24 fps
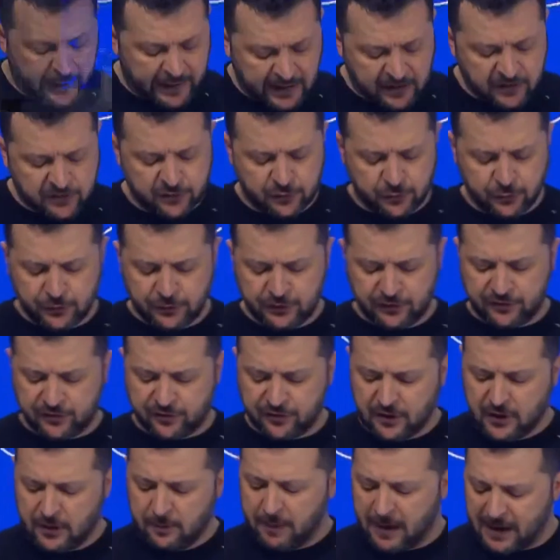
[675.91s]
We can do it.
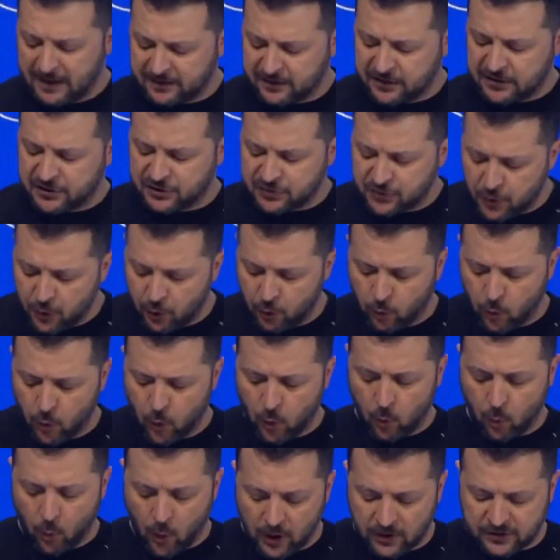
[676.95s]
Partners know
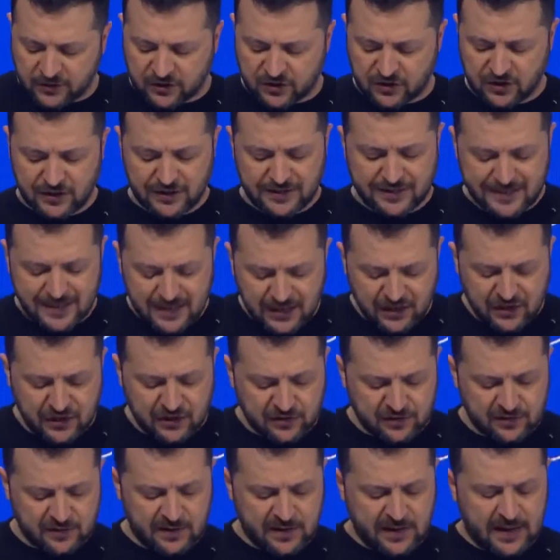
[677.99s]
what's
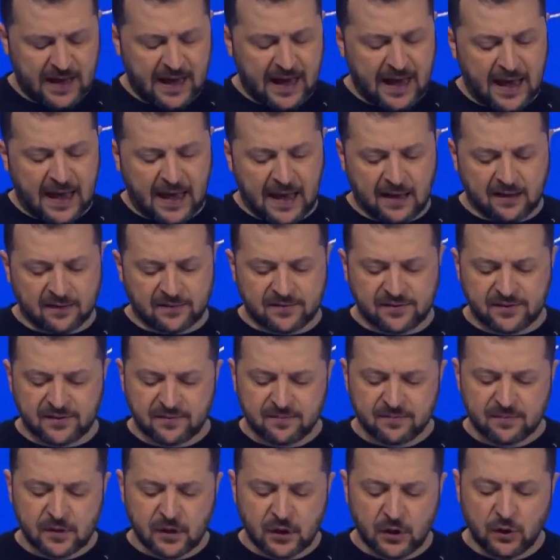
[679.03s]
needed and
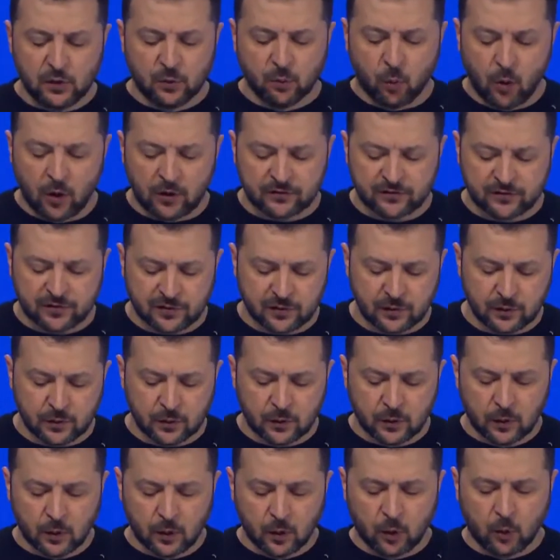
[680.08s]
in what
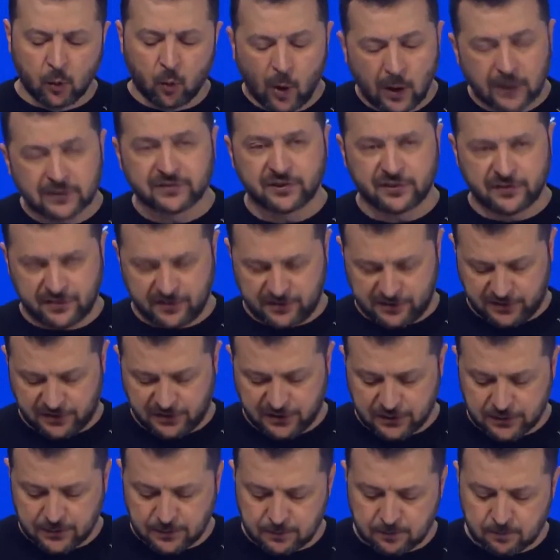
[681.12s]

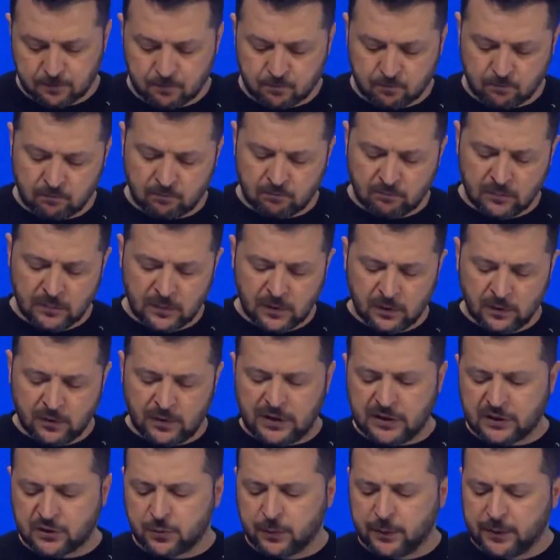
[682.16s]
quantities.
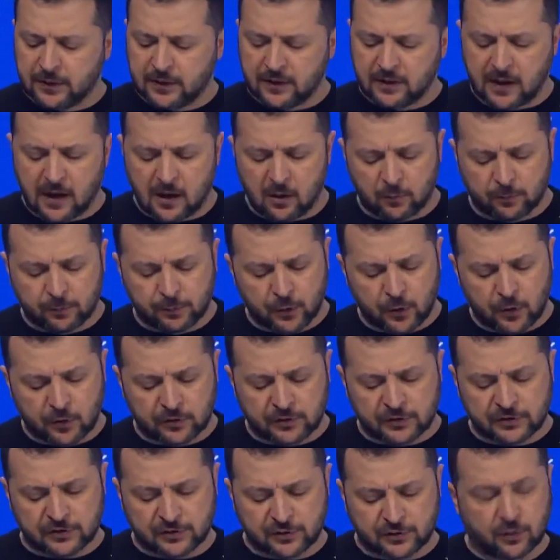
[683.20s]
This will allow
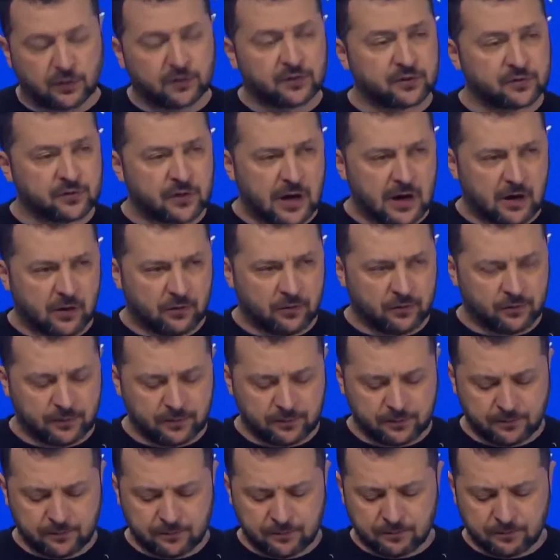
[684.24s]
progress on the ground.